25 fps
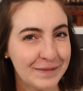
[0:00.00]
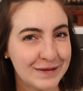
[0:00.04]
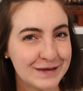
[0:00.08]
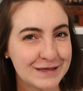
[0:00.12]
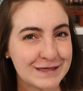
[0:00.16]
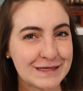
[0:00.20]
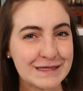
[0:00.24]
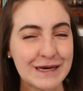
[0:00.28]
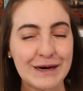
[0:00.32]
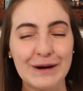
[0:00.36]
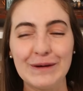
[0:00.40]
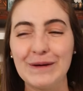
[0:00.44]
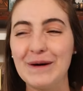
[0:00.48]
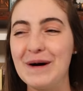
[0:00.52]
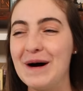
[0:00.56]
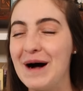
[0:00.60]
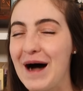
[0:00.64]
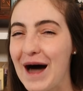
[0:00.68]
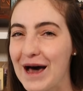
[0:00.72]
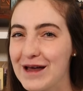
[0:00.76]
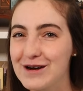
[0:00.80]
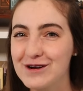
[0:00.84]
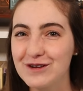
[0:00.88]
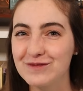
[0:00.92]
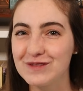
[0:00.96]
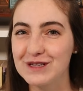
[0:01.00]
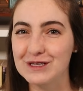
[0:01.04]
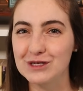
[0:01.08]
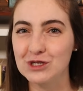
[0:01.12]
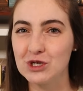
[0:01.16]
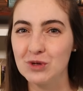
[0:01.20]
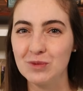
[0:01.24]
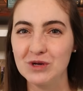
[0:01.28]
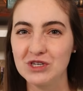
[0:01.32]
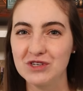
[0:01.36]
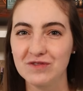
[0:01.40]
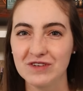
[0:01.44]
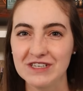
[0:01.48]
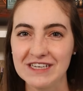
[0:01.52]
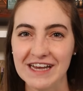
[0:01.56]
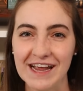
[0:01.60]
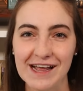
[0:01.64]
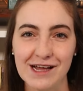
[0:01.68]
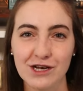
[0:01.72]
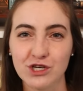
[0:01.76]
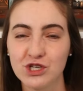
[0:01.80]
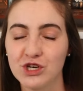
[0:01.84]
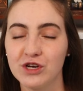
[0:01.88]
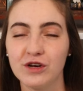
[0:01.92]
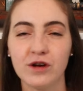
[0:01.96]
So I don't know if that's too much of a
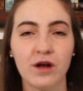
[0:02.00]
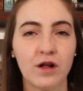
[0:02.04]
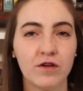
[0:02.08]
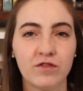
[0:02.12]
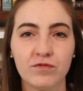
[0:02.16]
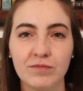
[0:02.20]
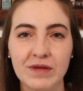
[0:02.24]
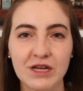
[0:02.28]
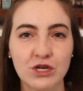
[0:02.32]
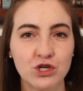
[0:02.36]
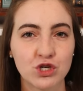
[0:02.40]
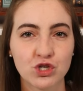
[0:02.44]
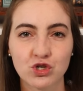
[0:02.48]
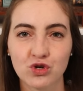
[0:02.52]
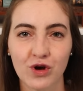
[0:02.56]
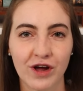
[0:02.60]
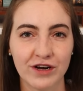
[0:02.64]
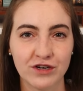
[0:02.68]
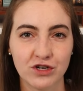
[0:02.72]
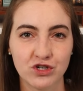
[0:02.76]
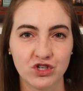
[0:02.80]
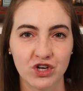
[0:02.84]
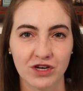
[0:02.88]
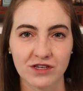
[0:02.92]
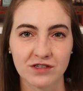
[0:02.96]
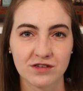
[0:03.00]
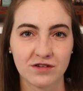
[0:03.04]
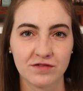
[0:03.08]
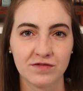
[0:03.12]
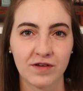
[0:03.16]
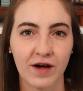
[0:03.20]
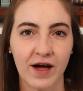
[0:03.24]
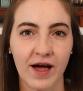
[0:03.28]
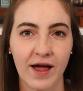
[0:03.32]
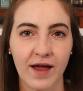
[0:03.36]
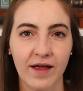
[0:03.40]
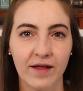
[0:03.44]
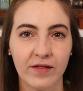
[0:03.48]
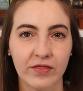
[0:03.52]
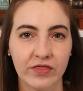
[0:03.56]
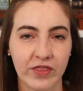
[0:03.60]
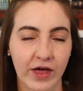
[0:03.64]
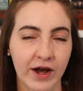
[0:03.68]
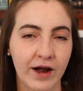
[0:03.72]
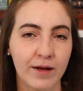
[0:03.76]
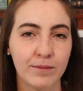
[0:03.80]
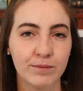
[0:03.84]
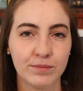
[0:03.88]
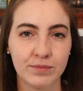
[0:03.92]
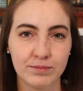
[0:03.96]
tangent of me just trying to justify
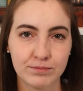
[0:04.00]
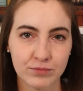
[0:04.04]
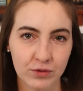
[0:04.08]
that I'm